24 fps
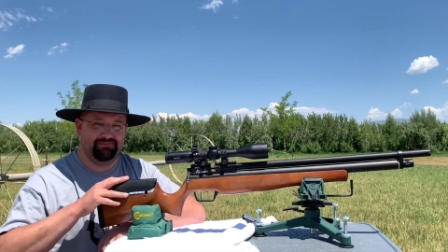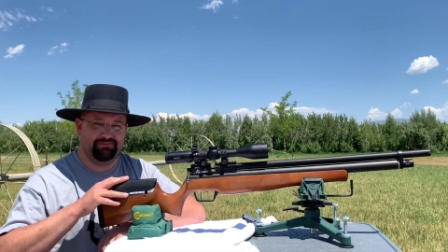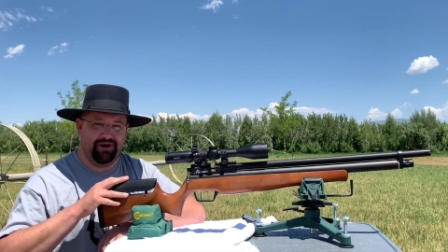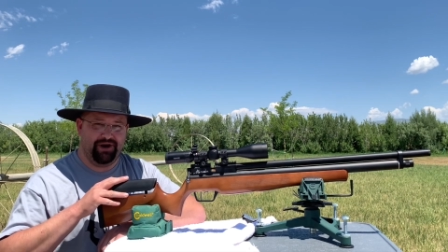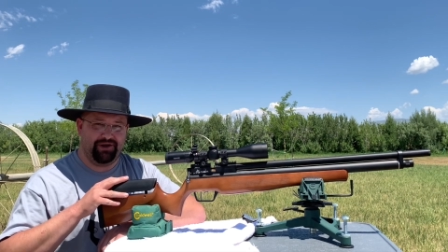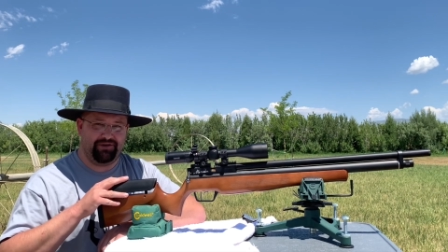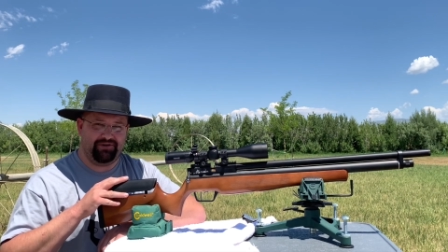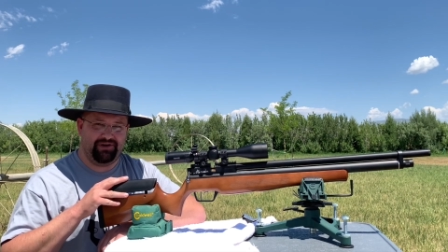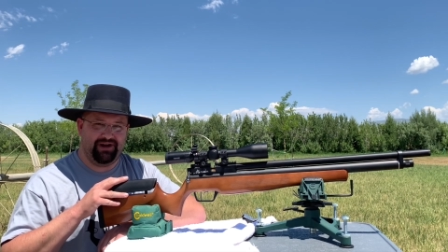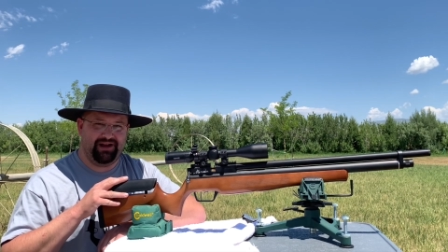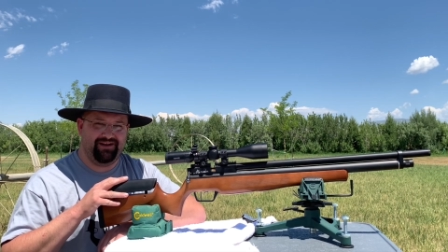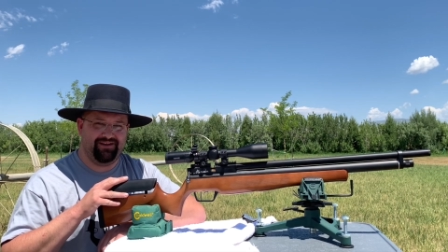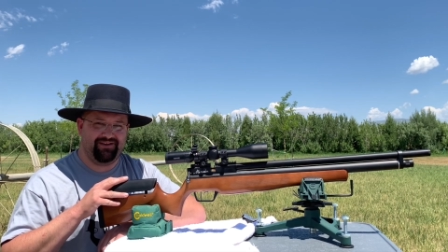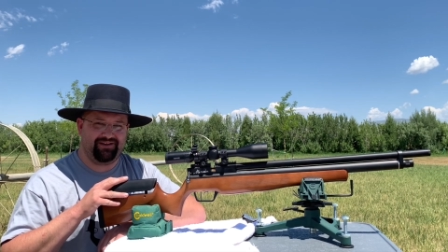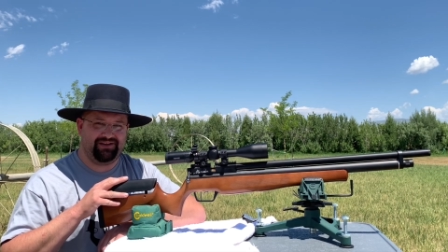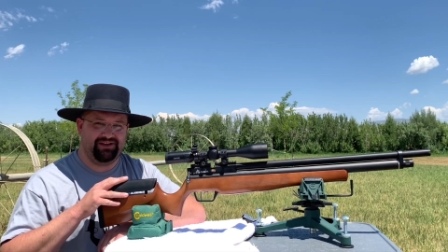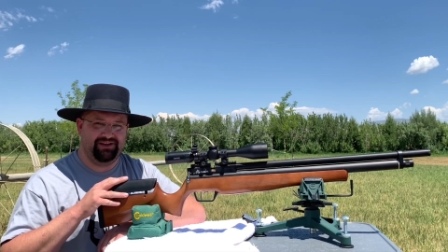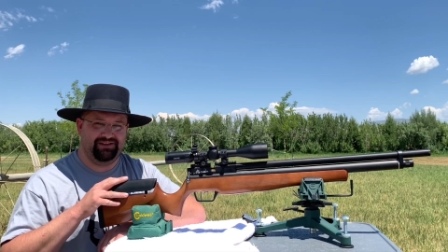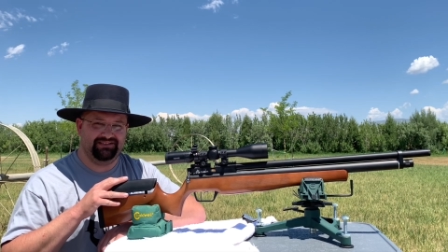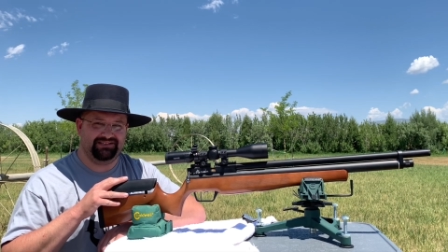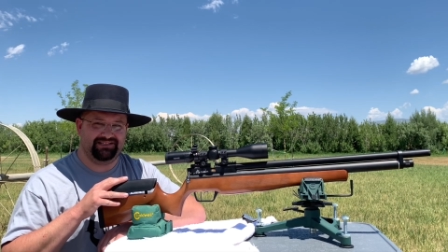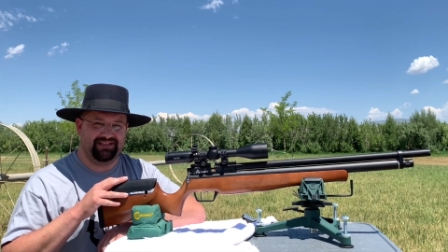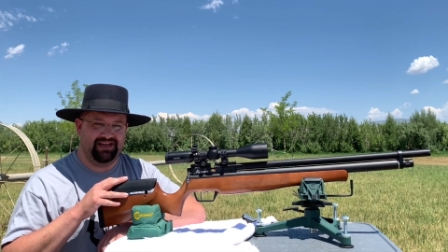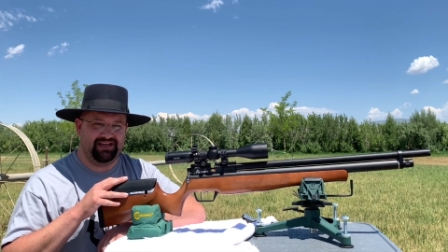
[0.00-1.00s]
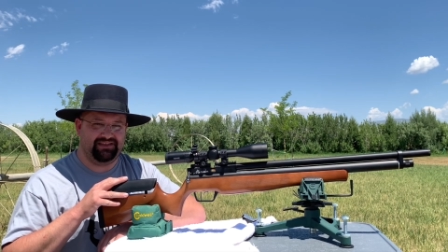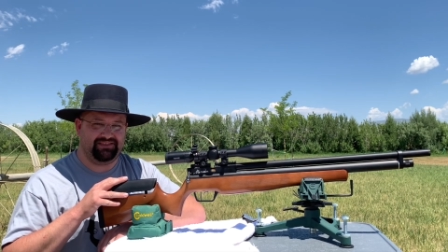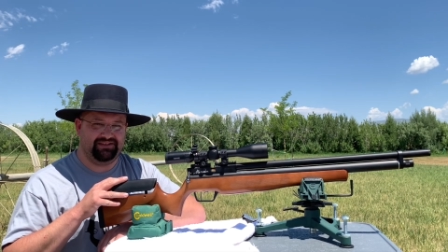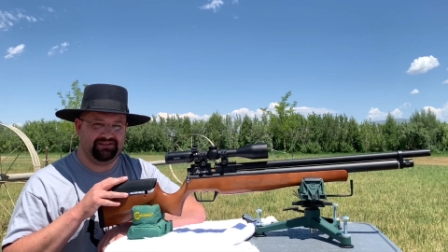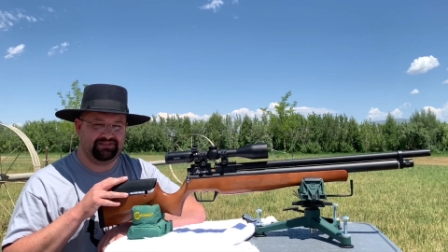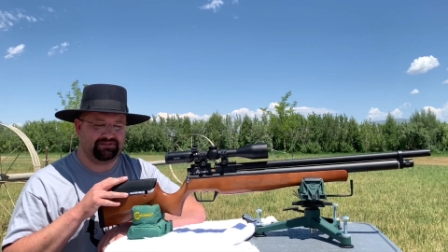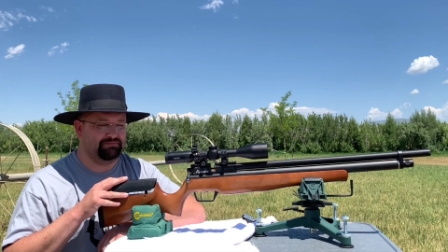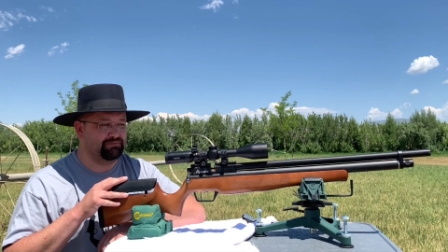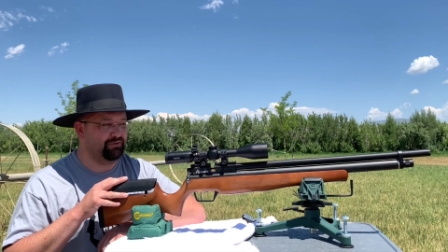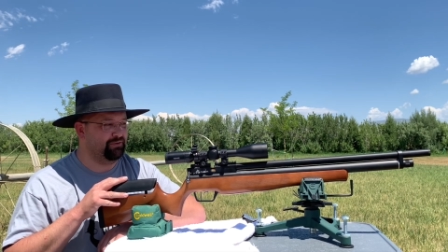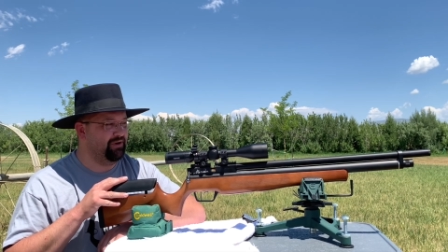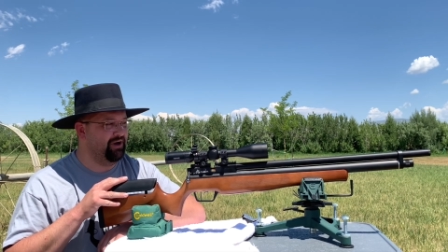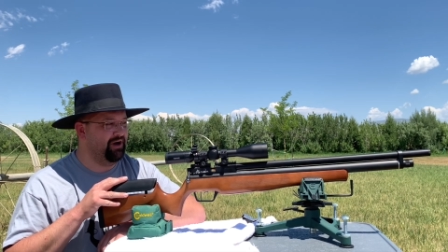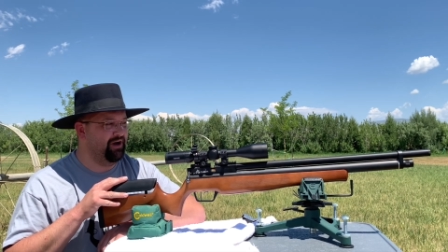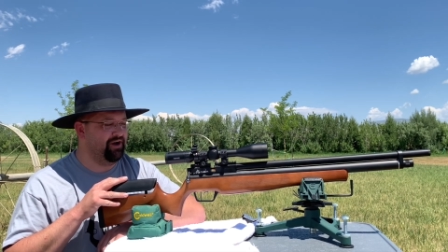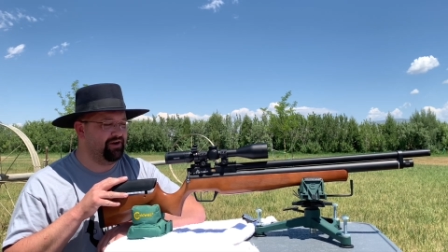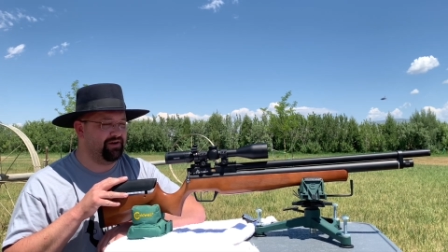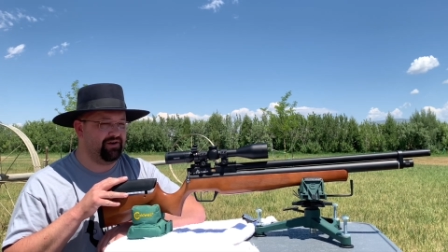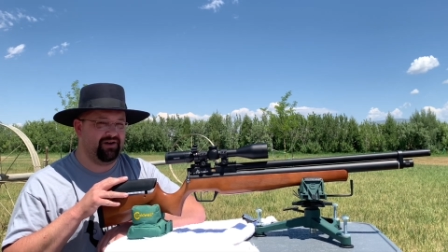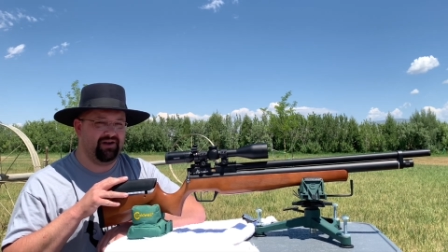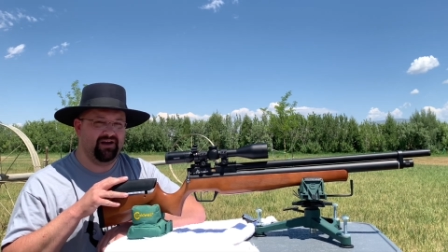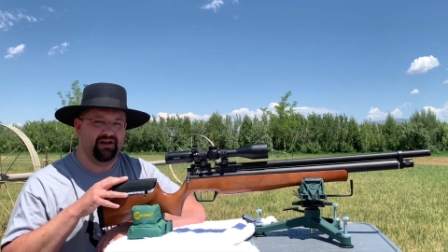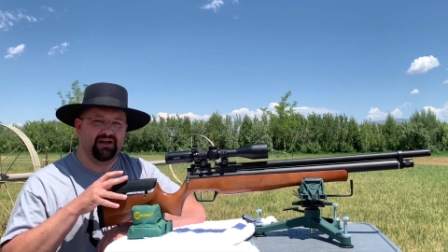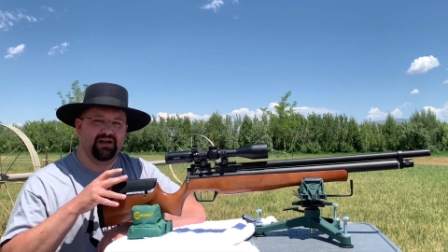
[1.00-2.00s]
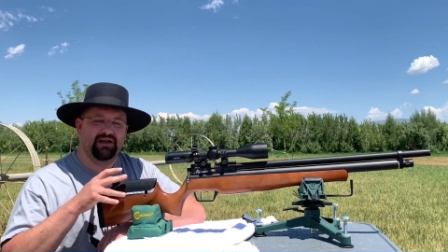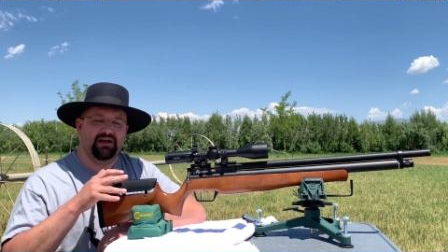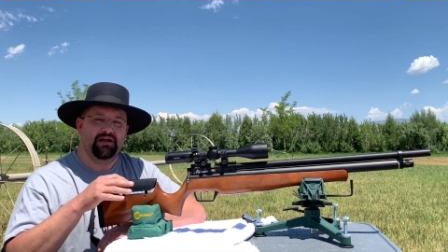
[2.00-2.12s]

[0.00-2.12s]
modern air guns like this Marauder,